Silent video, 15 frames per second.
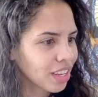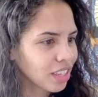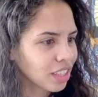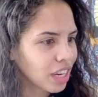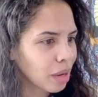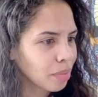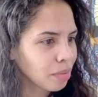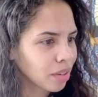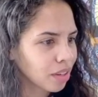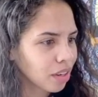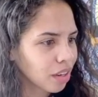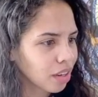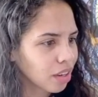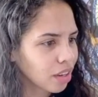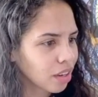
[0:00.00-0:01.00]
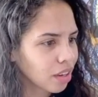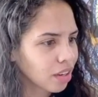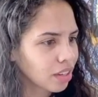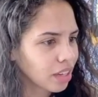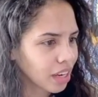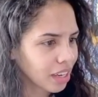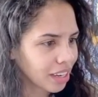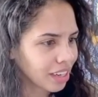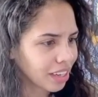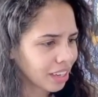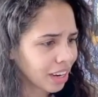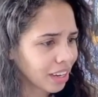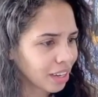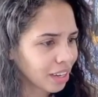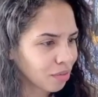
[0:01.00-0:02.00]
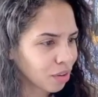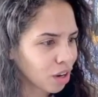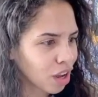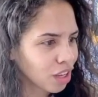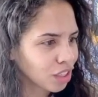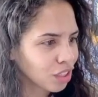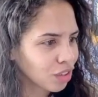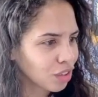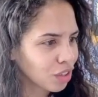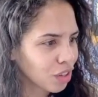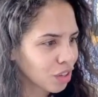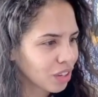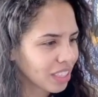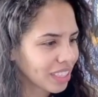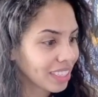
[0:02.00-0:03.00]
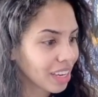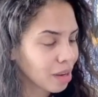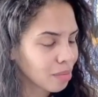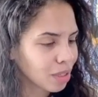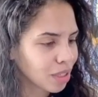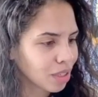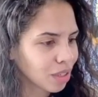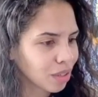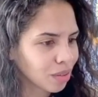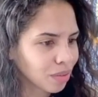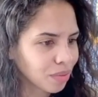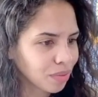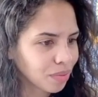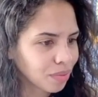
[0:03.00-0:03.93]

Chapter 994, also known as Yamato.